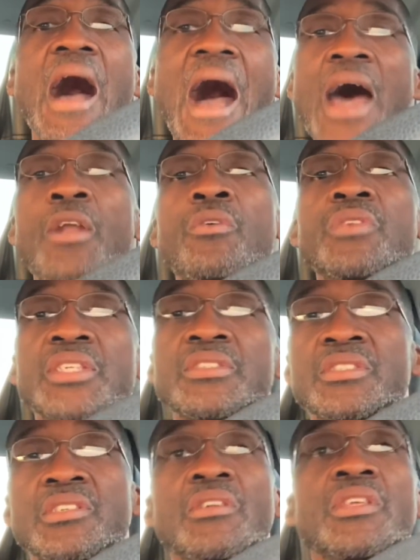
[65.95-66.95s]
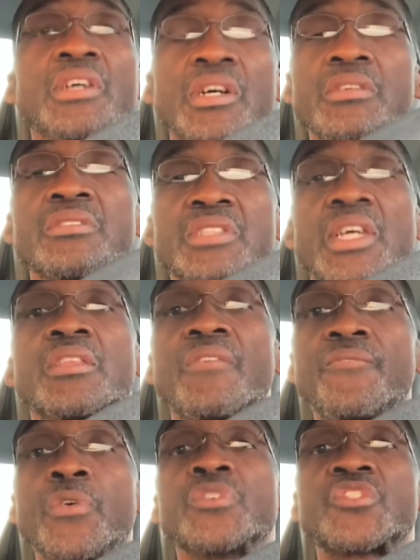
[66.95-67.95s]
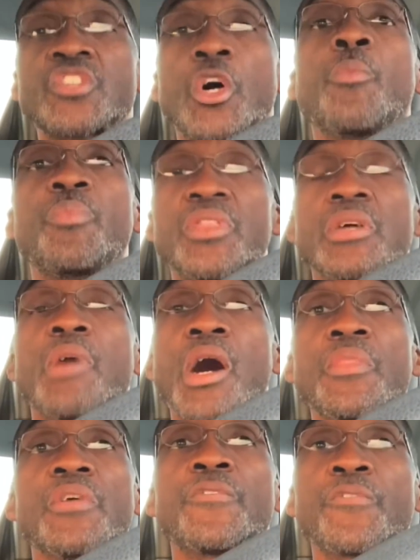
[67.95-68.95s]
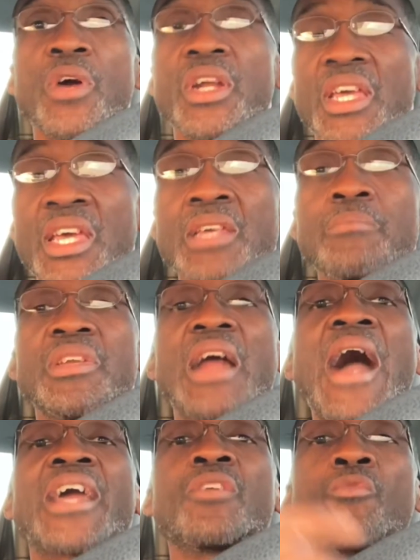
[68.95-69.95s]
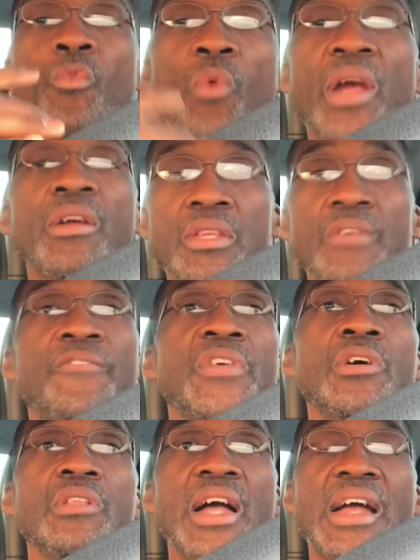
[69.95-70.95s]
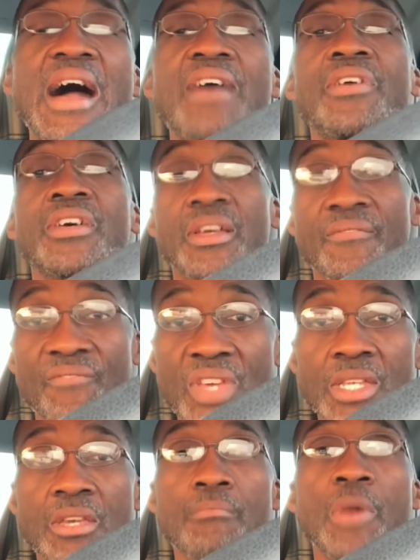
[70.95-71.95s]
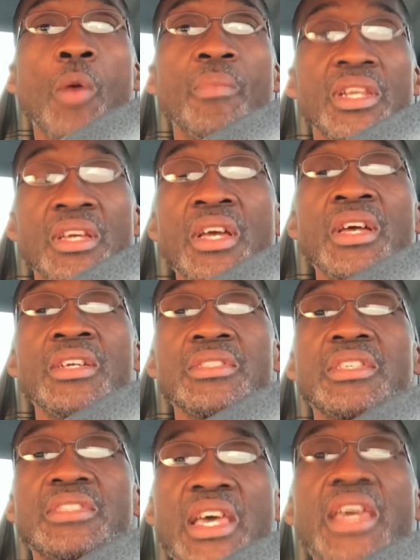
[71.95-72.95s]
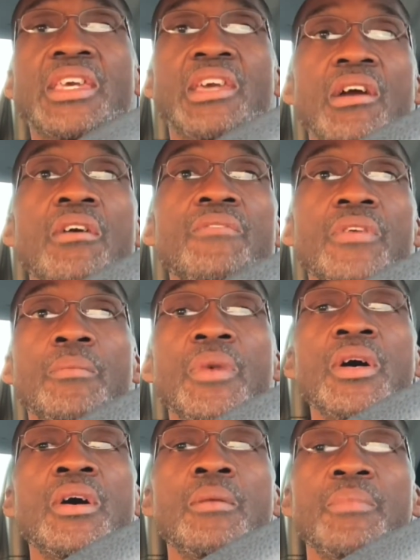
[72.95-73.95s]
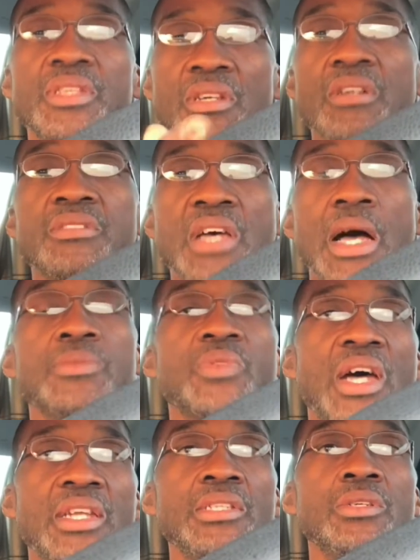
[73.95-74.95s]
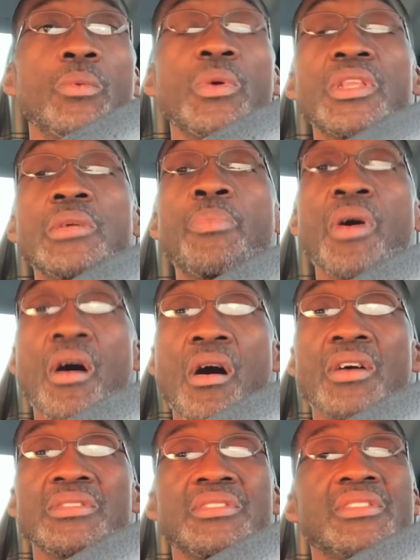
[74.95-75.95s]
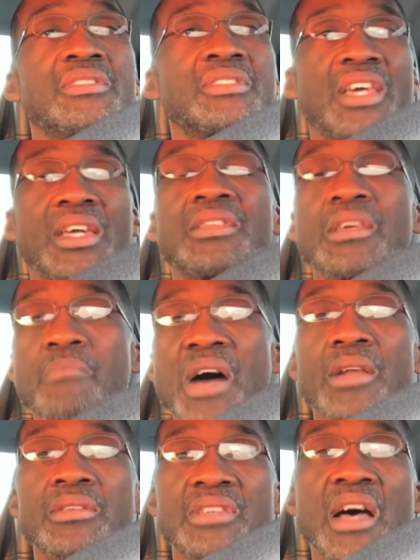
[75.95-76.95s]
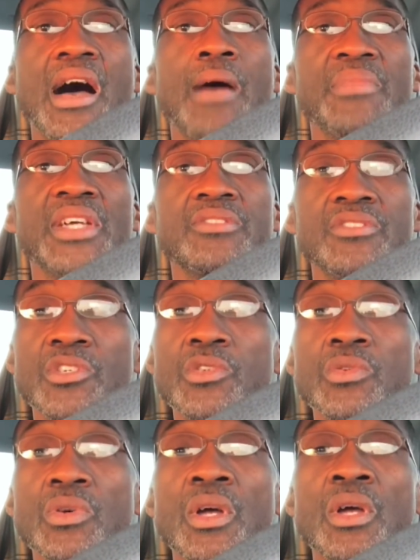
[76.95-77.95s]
I don't necessarily understand the full scope of them on the front end, but I can rarely feel like I have a convenient moment to take care of them. But there are times when I need to really pause and just take the amount of time that's due.